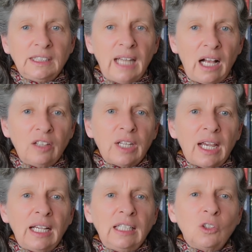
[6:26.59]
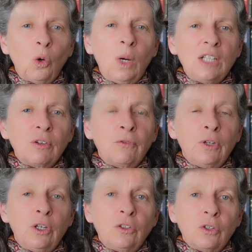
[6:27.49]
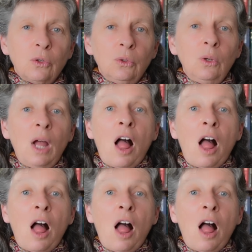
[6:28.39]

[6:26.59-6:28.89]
nowadays always refer to